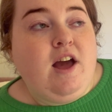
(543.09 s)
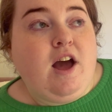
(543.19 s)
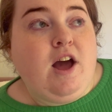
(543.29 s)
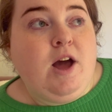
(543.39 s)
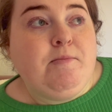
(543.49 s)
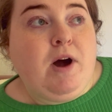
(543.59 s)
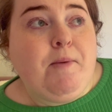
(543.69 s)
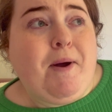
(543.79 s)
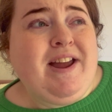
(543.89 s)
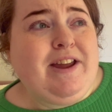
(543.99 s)

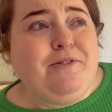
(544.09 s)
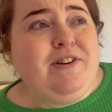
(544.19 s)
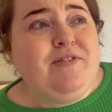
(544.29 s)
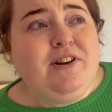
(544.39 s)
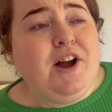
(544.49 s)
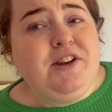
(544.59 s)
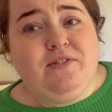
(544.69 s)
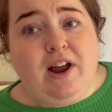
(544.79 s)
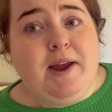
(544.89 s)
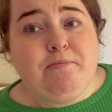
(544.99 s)
eyebrow hair, or even kind of
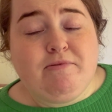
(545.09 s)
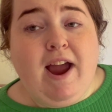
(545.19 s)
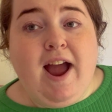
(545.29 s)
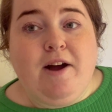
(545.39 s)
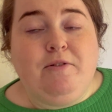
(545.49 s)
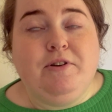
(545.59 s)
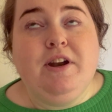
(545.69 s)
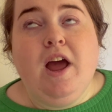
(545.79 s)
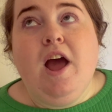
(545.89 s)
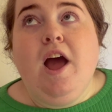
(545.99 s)
light brown,